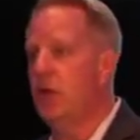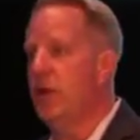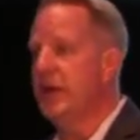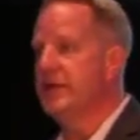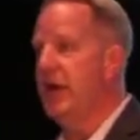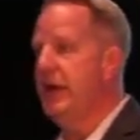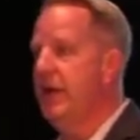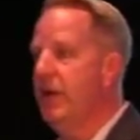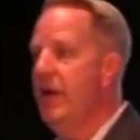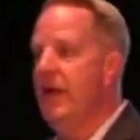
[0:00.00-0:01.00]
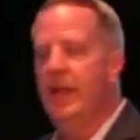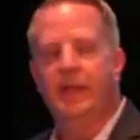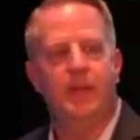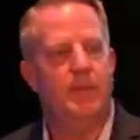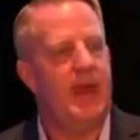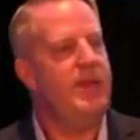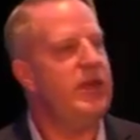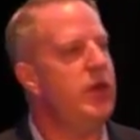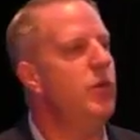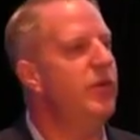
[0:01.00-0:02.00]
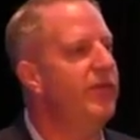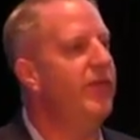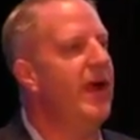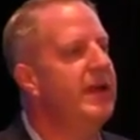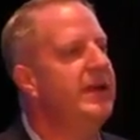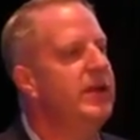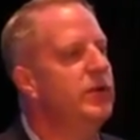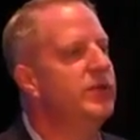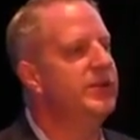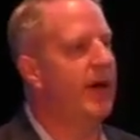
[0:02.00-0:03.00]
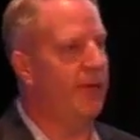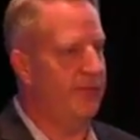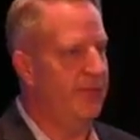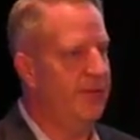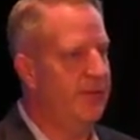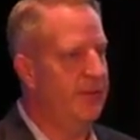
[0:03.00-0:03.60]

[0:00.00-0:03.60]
a quick aside here, that maybe you would find it in yourself